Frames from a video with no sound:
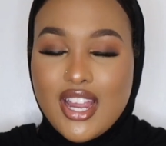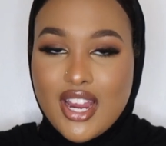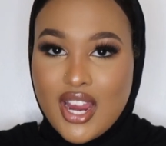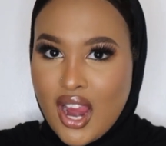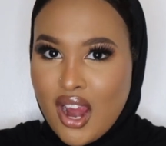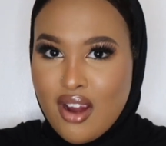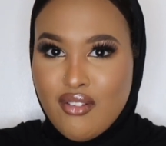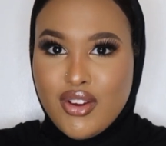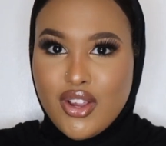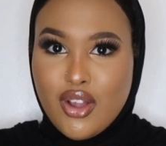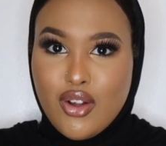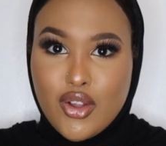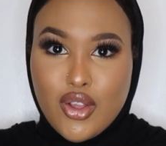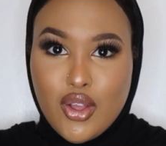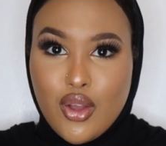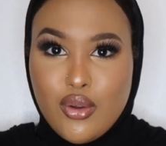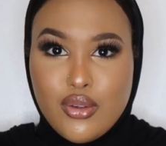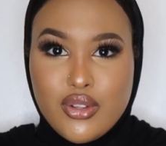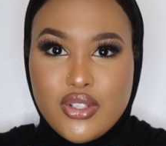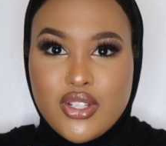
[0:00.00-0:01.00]
carry on
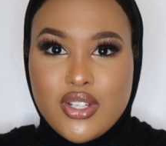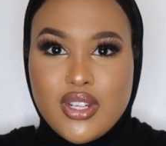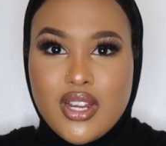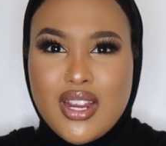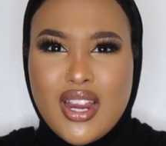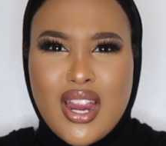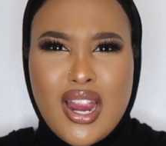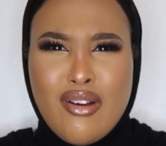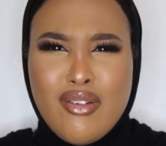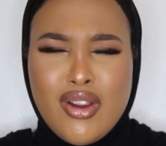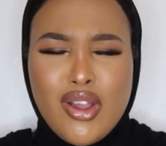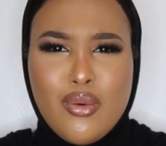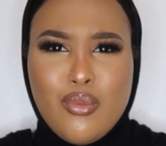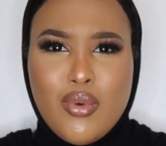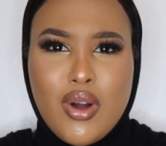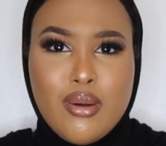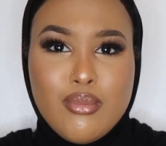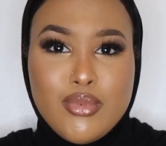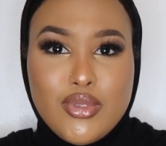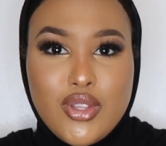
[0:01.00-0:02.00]
coaching and carry on
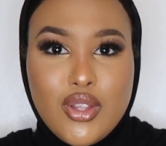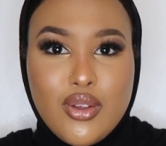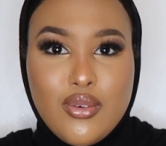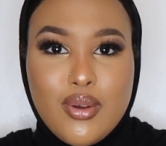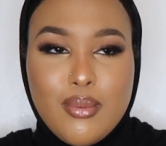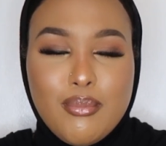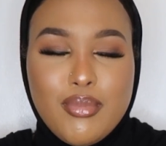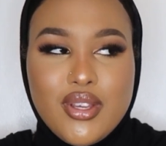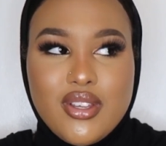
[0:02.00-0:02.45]
what I'm doing,